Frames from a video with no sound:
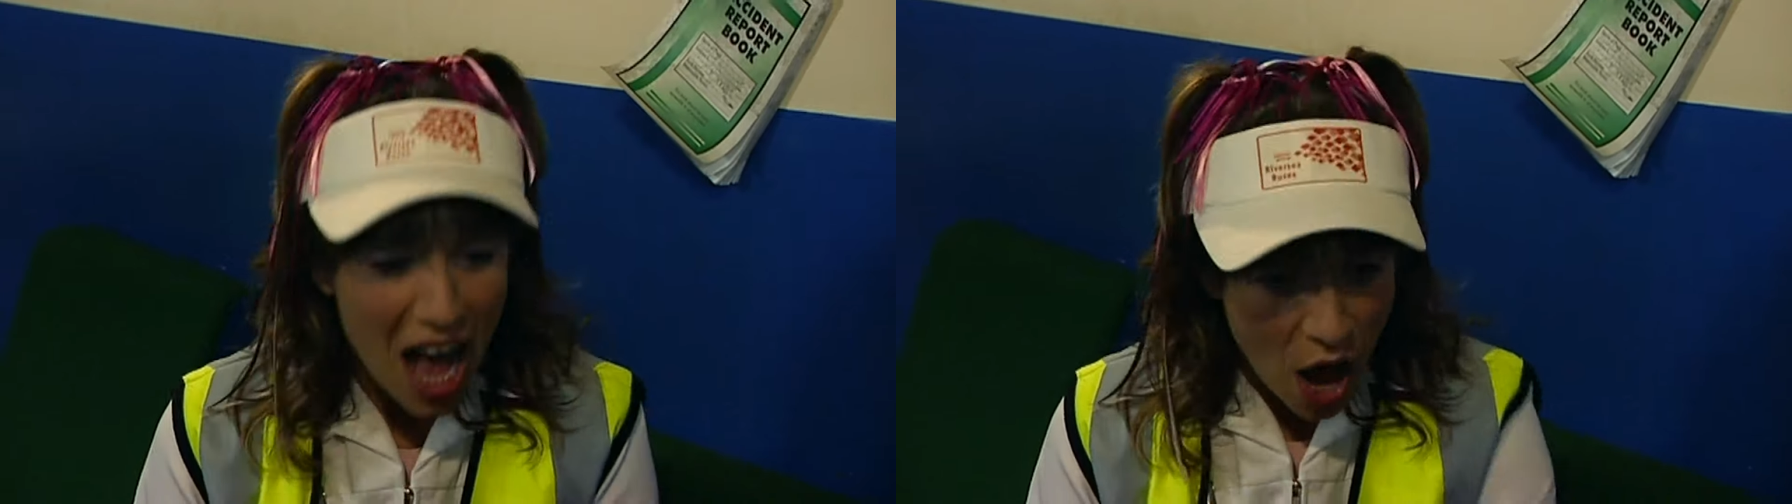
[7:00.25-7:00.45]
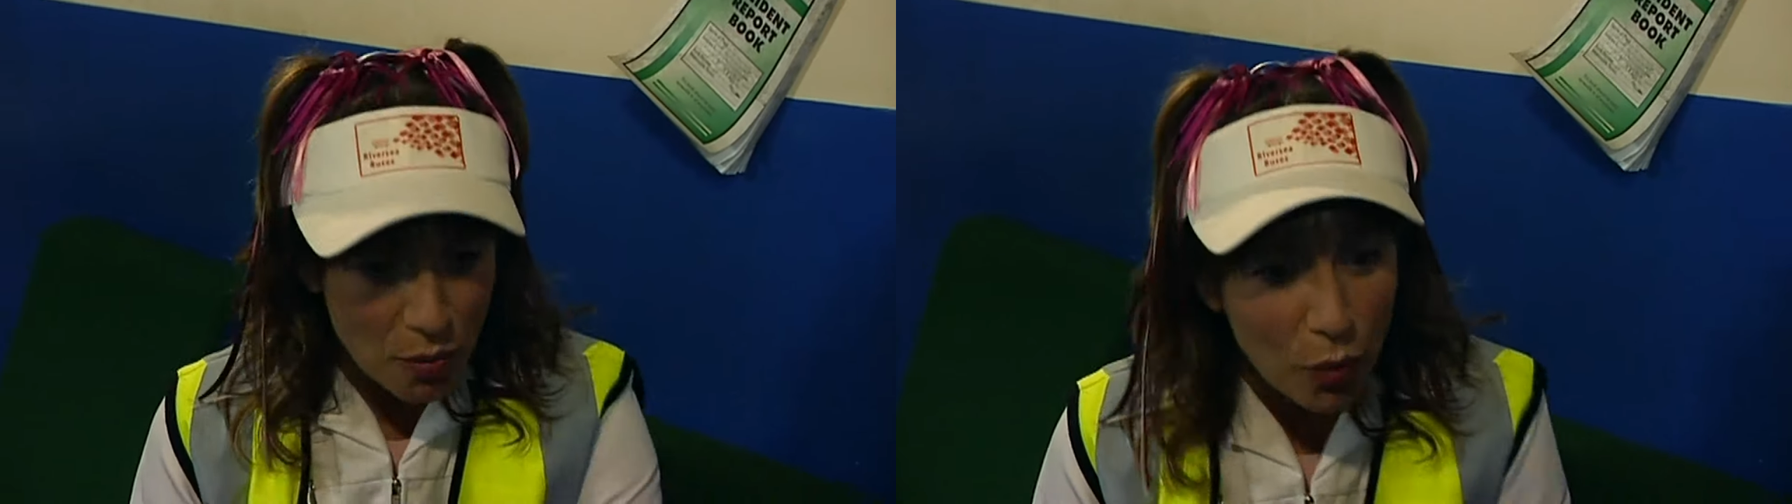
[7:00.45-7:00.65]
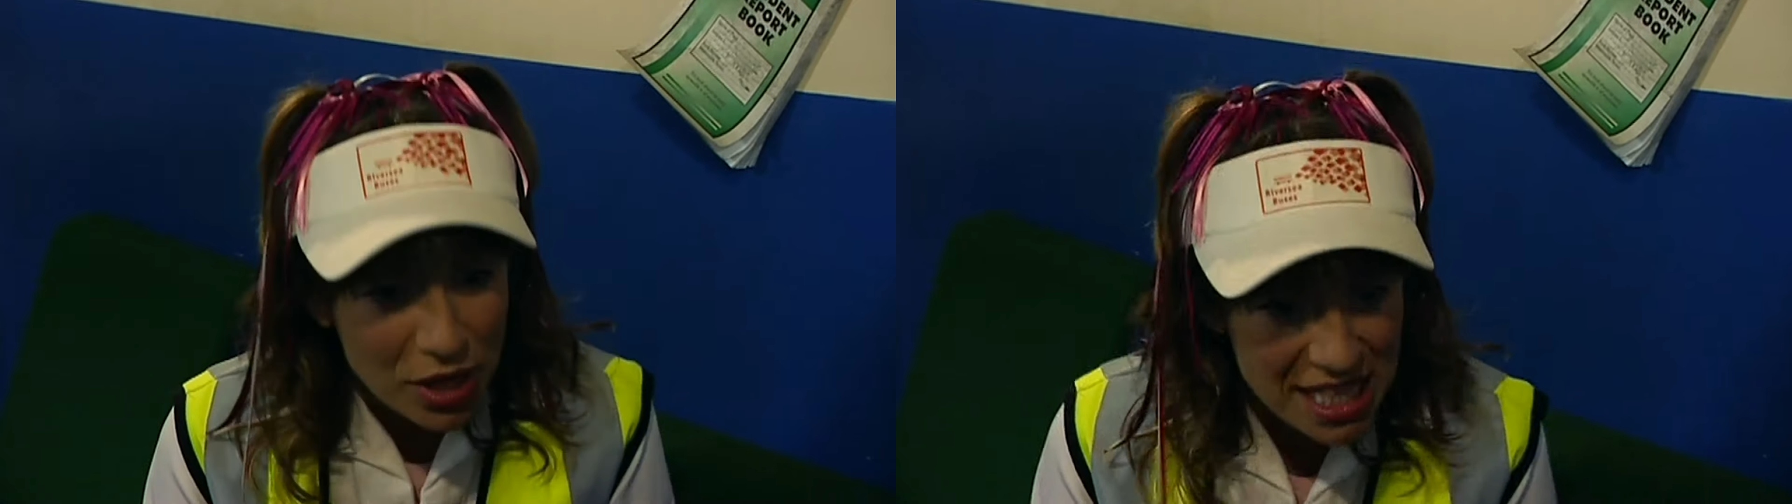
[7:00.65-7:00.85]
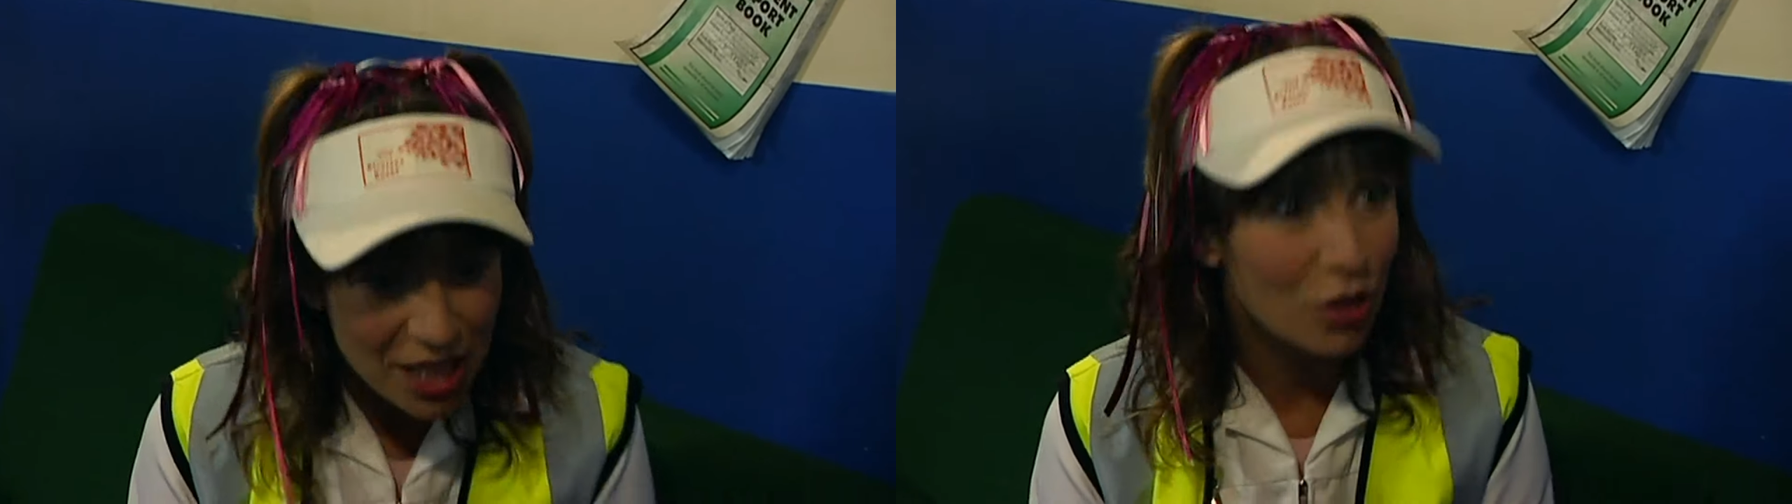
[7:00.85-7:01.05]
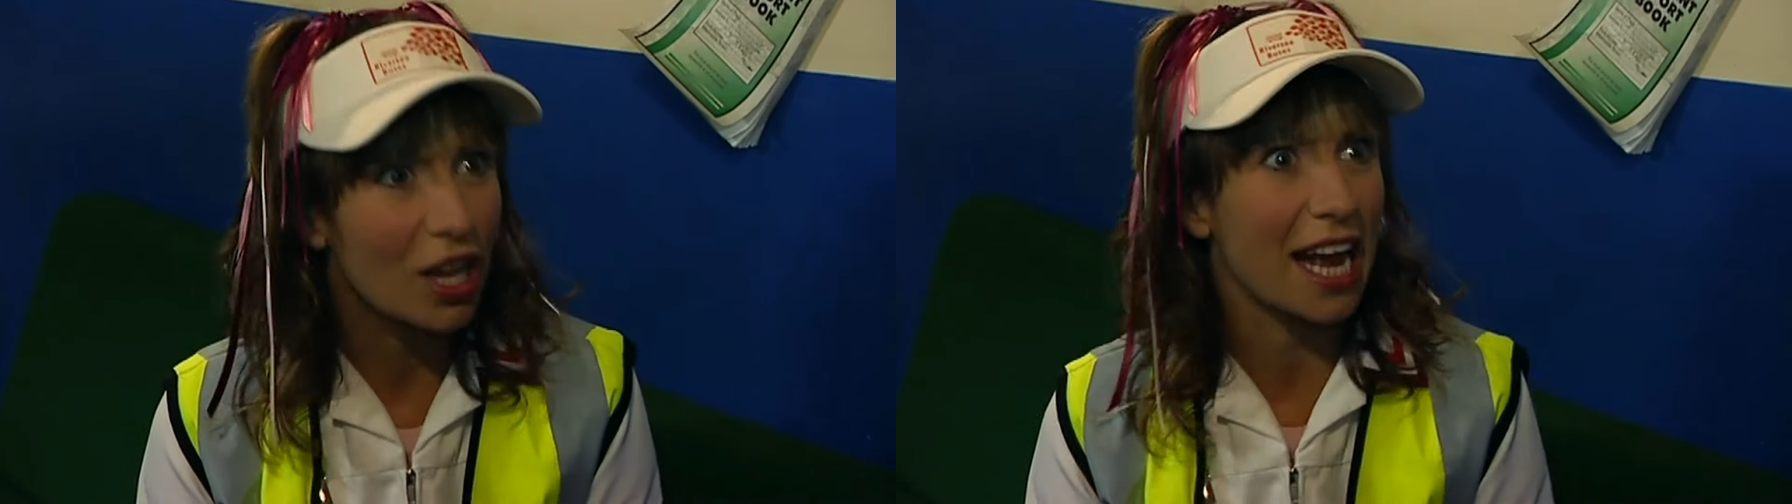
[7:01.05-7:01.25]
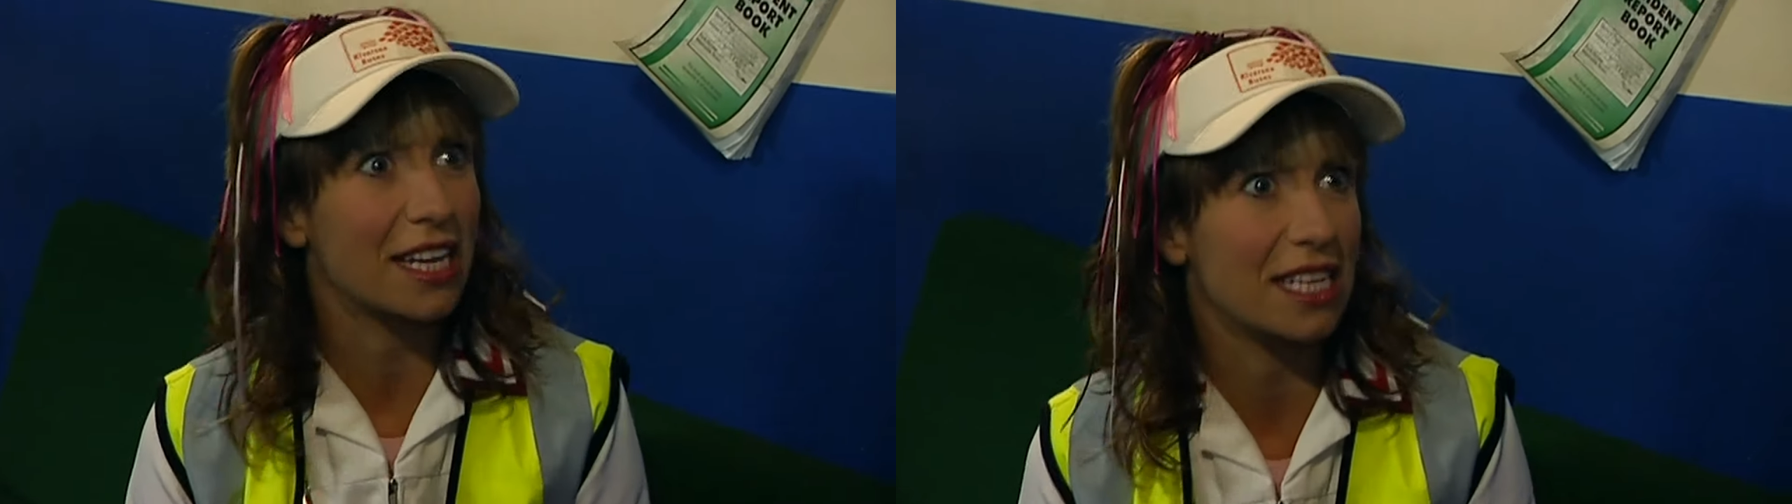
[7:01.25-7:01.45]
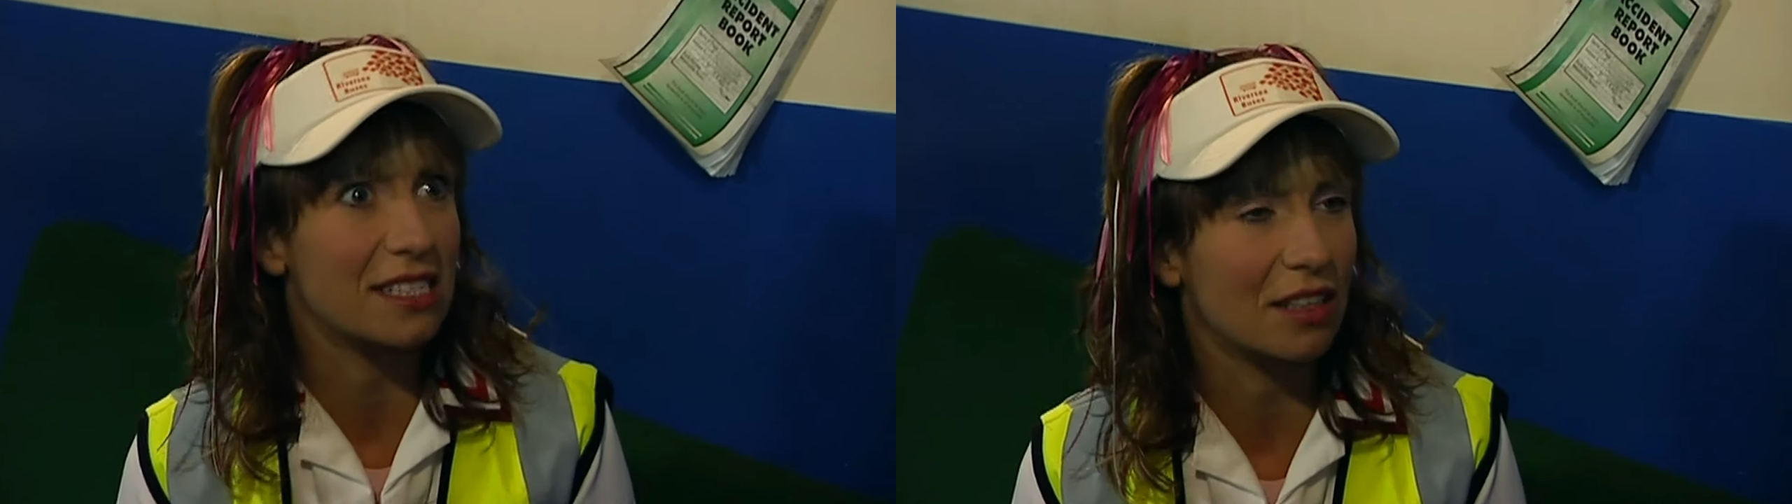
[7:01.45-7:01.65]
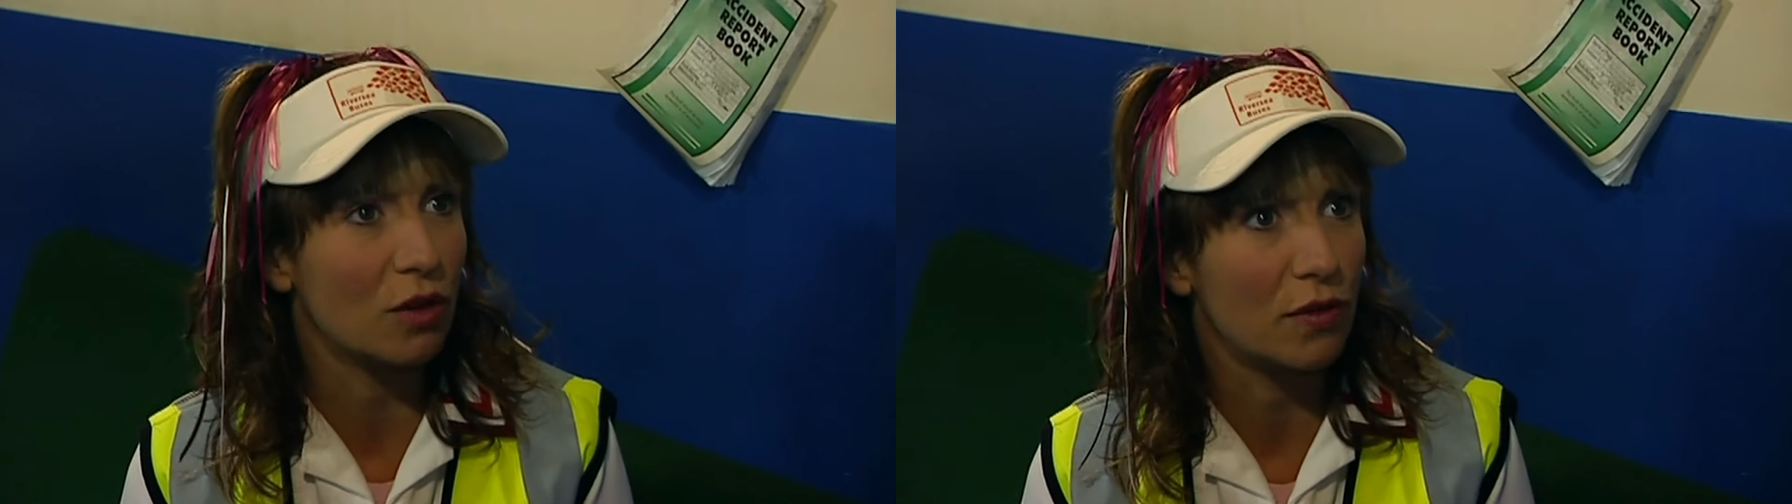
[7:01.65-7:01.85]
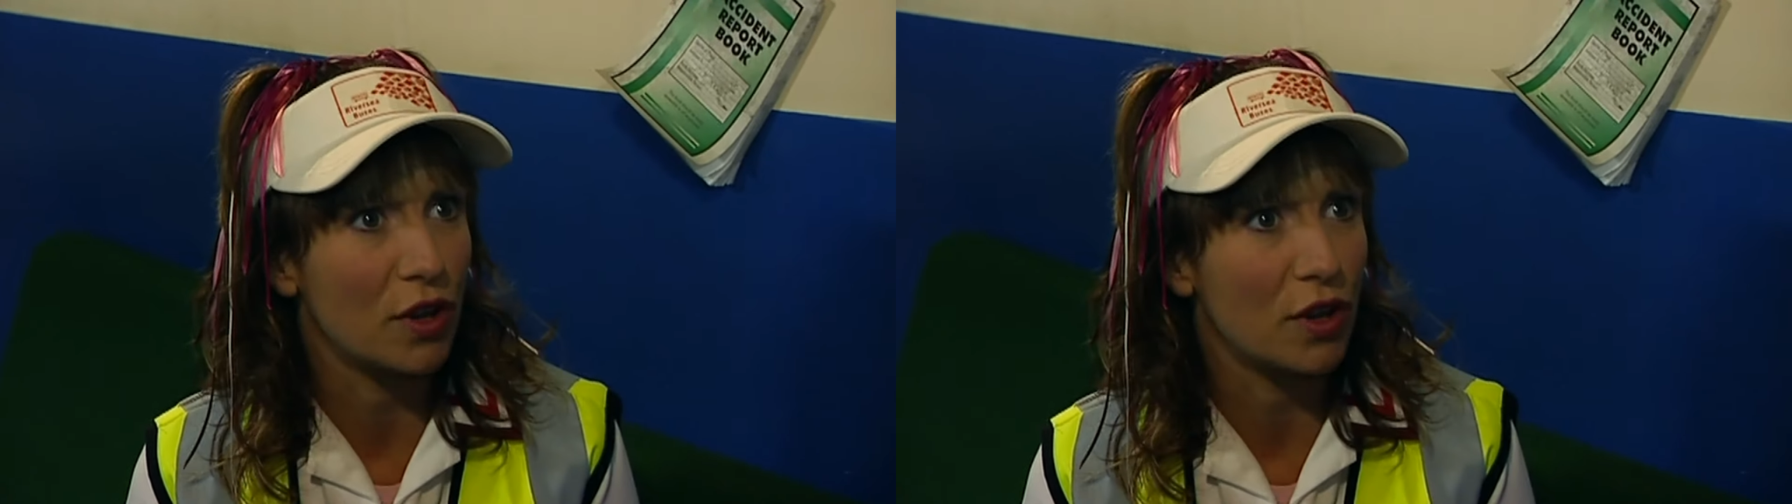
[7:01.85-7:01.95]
What does it look like, this glove of